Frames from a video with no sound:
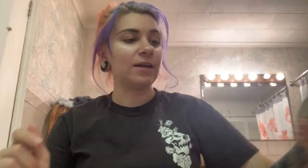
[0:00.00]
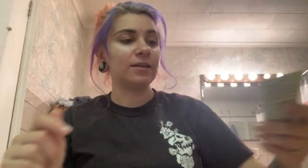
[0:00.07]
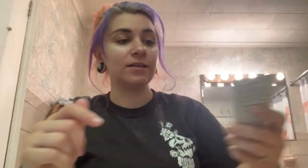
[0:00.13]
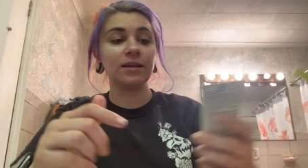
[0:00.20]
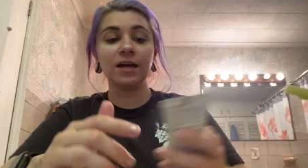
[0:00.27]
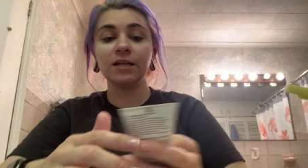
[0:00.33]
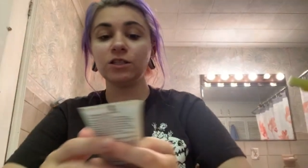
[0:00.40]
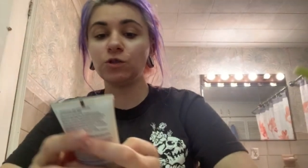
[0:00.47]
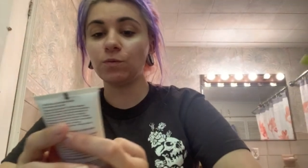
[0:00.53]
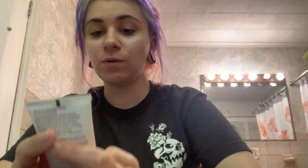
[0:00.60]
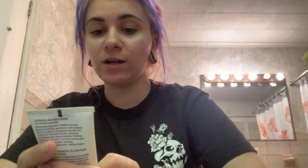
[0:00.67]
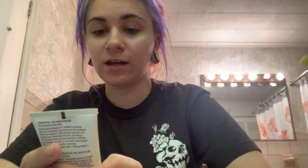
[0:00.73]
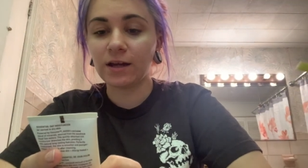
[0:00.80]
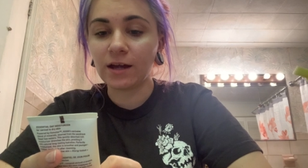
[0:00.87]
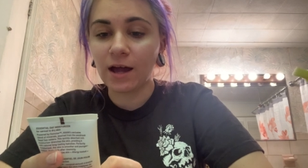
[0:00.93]
next
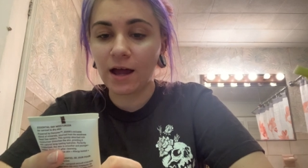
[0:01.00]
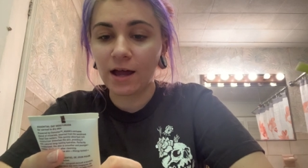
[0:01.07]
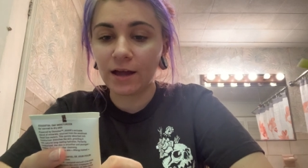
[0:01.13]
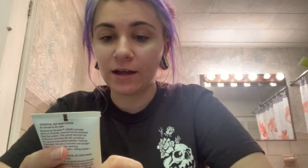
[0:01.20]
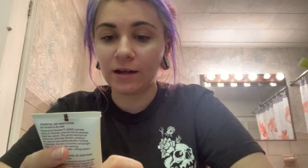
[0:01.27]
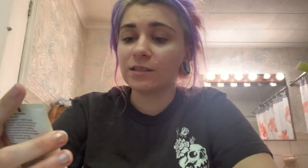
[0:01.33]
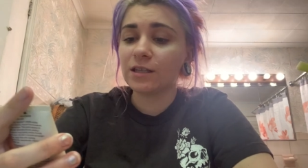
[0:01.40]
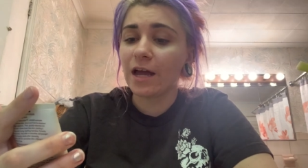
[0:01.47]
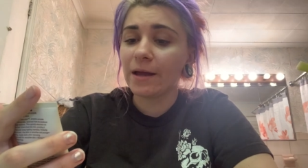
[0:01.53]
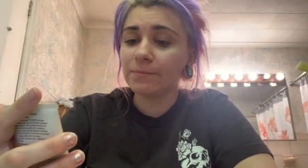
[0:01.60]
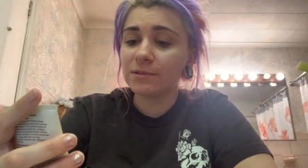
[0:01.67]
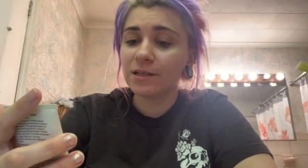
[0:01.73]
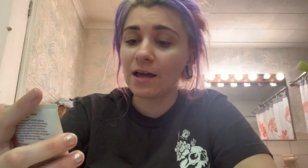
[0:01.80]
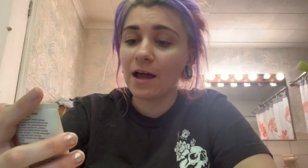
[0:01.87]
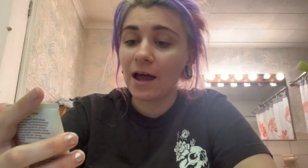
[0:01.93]
we got Time
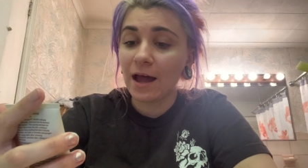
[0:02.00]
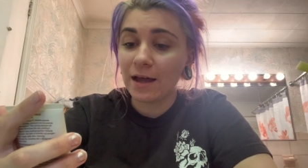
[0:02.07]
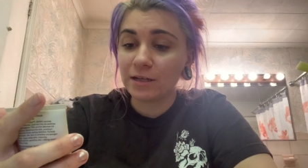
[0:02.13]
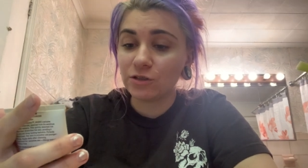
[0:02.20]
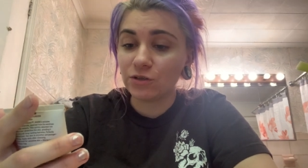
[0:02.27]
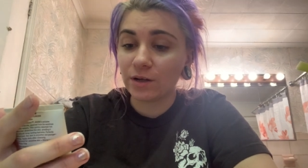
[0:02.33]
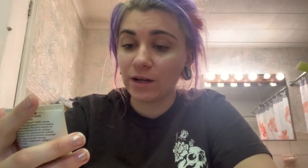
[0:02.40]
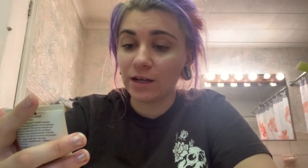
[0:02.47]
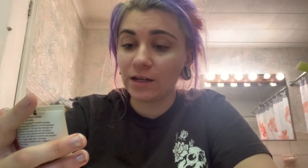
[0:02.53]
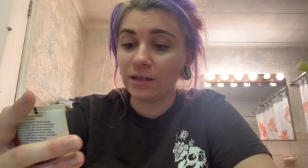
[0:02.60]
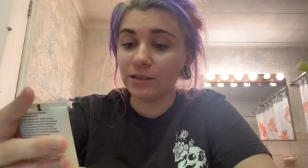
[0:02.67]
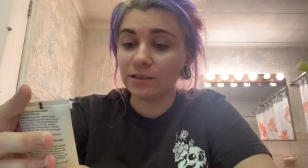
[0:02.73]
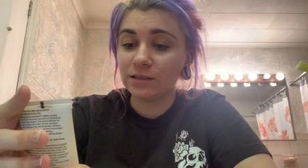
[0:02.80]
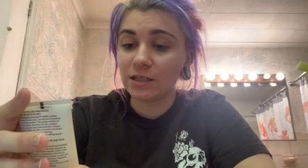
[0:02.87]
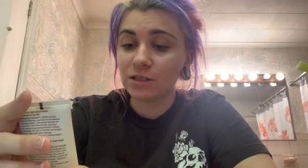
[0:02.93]
to Hydrate
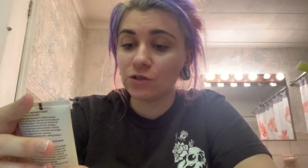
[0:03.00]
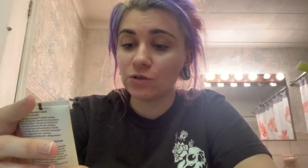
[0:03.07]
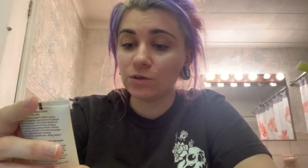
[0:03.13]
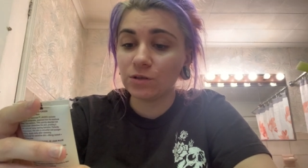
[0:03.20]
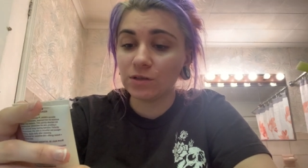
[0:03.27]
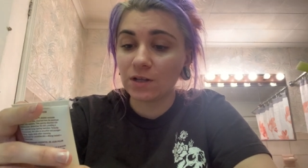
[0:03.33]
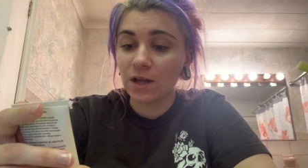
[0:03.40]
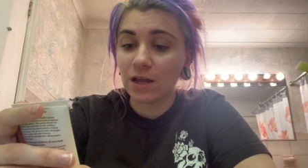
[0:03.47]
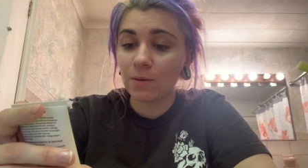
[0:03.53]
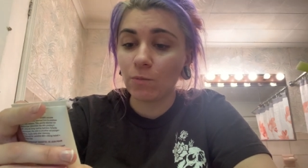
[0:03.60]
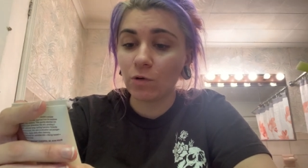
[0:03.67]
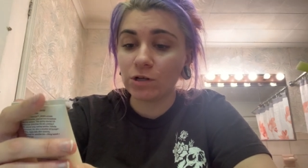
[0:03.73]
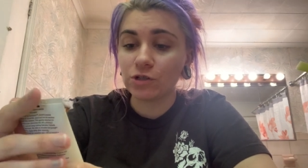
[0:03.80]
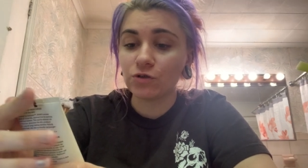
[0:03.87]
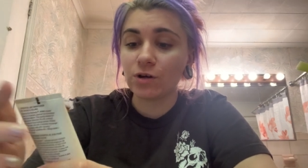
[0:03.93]
Essential Day
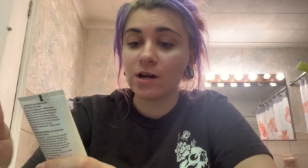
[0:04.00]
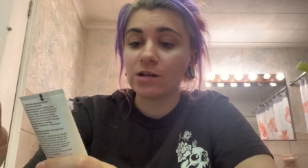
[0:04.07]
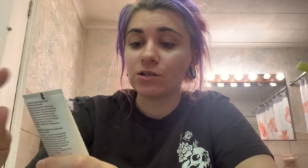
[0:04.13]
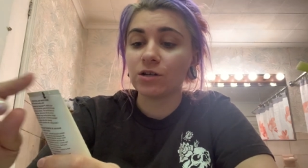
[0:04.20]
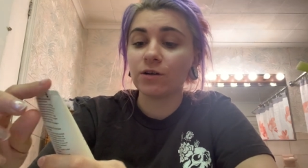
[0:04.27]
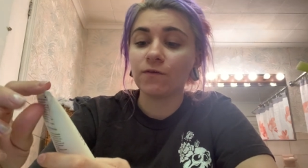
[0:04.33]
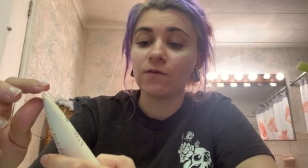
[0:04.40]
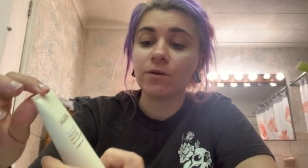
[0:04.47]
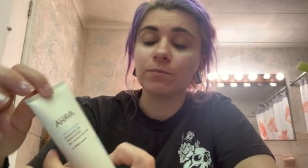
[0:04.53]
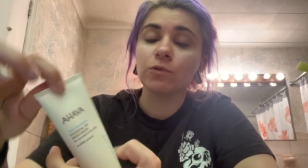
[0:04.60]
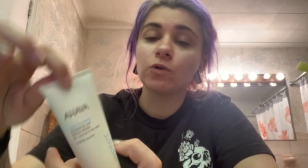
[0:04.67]
Moisturizer from